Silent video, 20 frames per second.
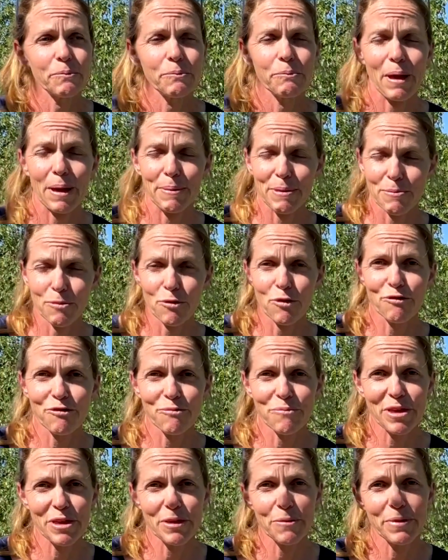maybe more
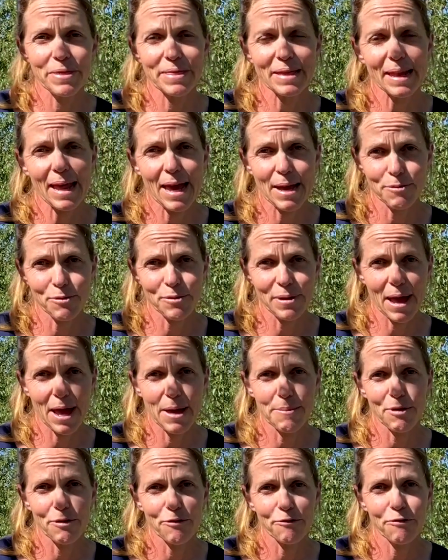familiar with the label
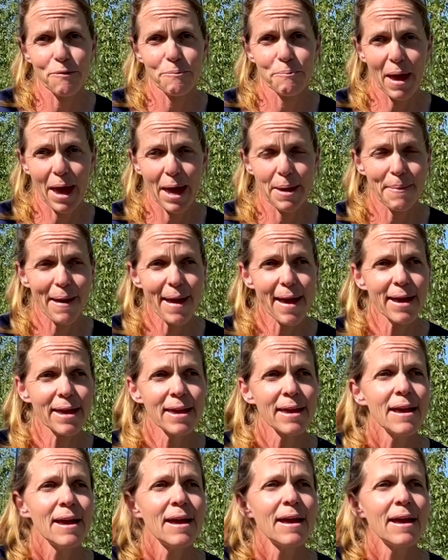name of Payback.